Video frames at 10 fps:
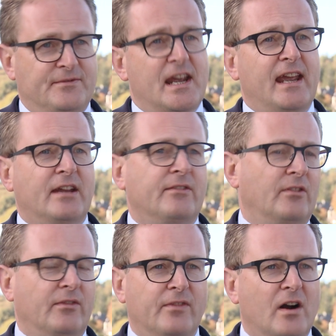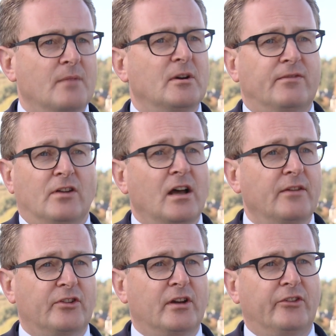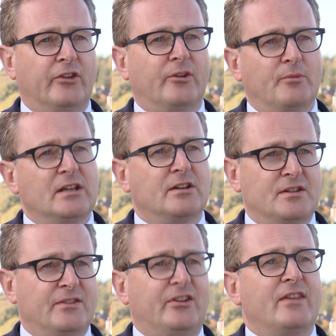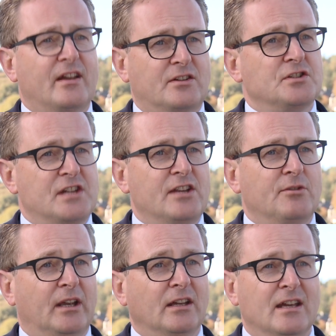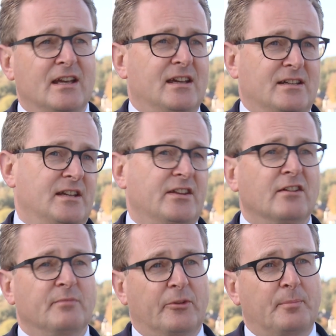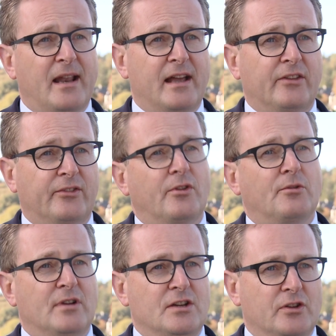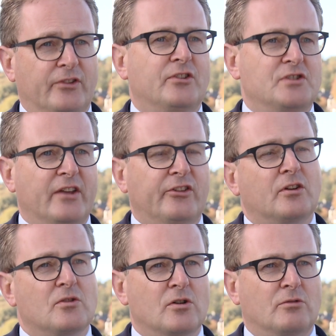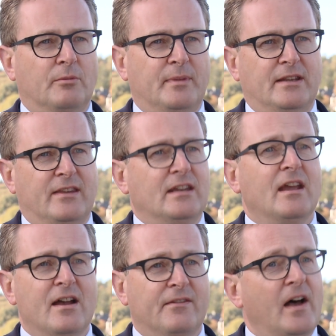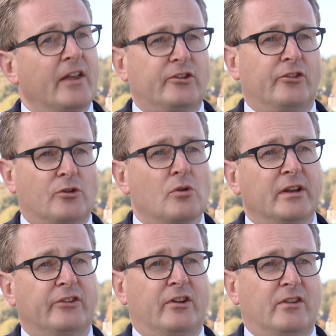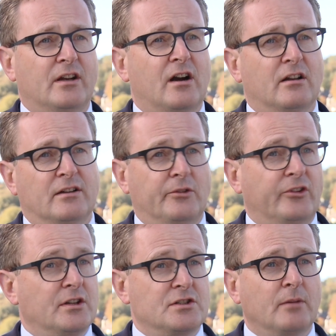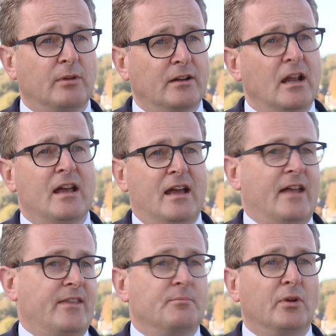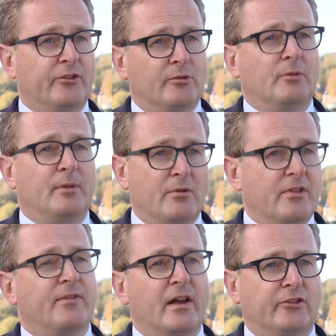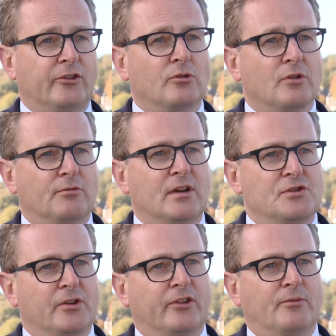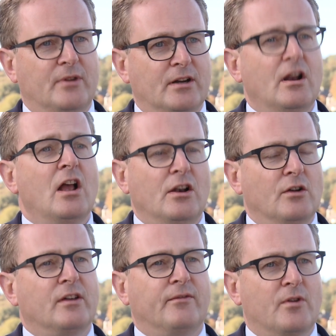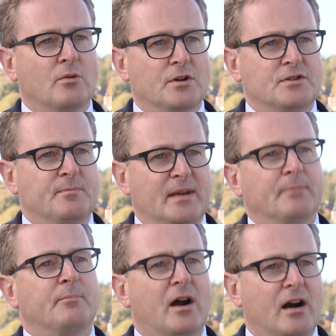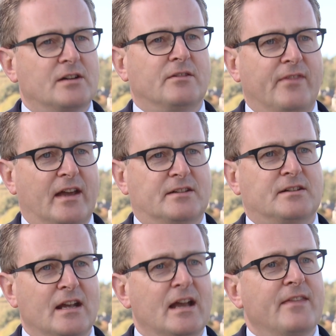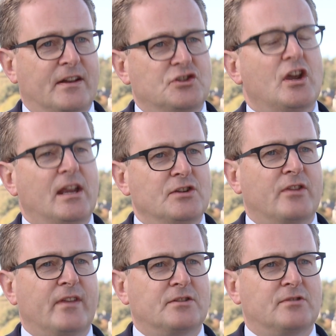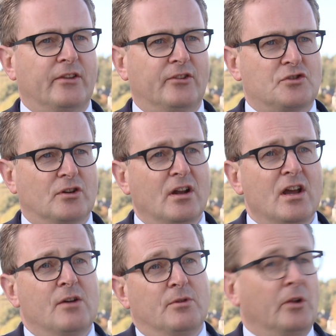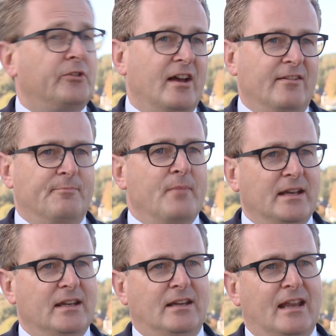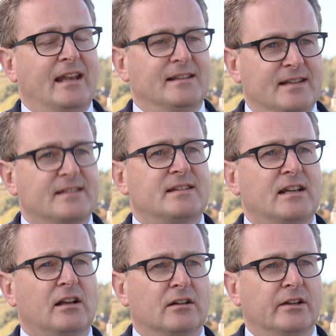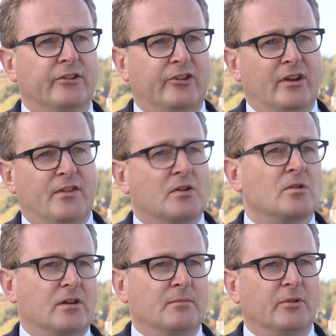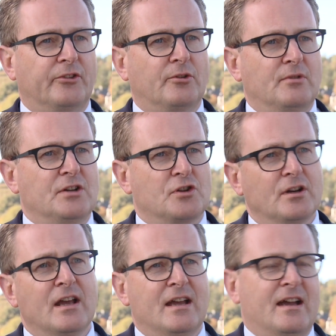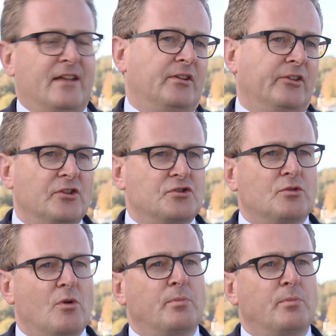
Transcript: tech, for pharma, for life sciences, and we can see that continuing. Indeed, the government's plans for the region suggest that Cork will be the fastest growing city in Ireland outside Dublin, and that Munster will be one of the fastest growing regions, and we're looking forward to being part of that change and that transition. We also have many existing clients in the Cork and Munster region, and the decision to